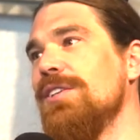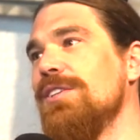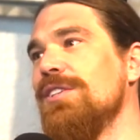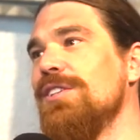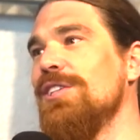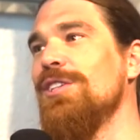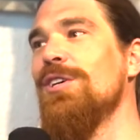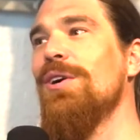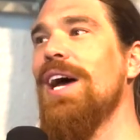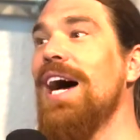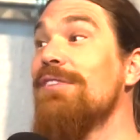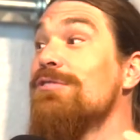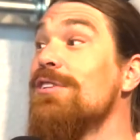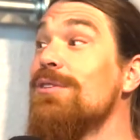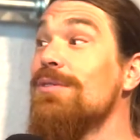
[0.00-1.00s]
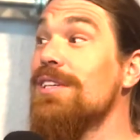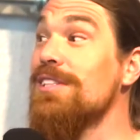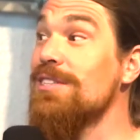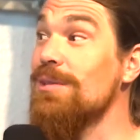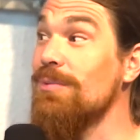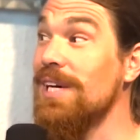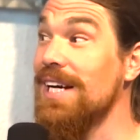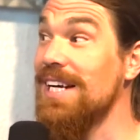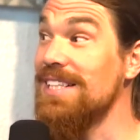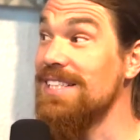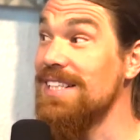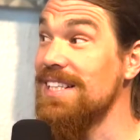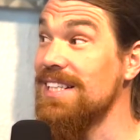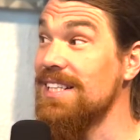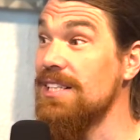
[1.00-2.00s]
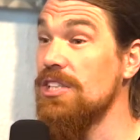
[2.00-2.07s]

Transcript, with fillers: you don't have to do things the way I did.